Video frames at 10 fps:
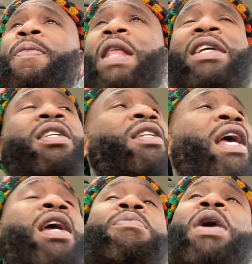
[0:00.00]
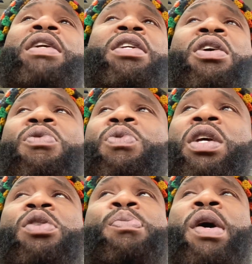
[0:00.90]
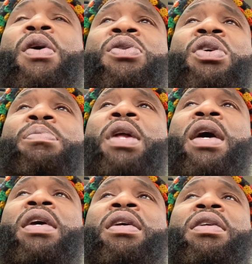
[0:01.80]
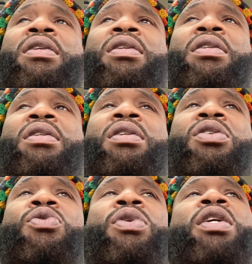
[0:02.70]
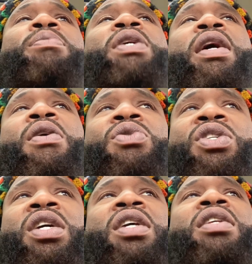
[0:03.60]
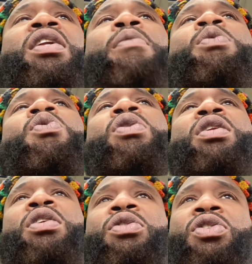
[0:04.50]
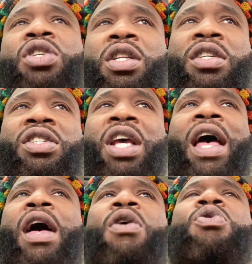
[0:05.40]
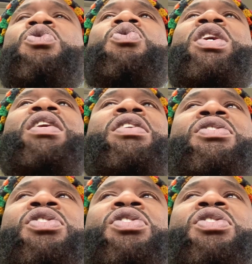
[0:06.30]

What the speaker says: that's a name right there that rings bells. I'm like, Kareem Towns that ended up going to Lasalle, who is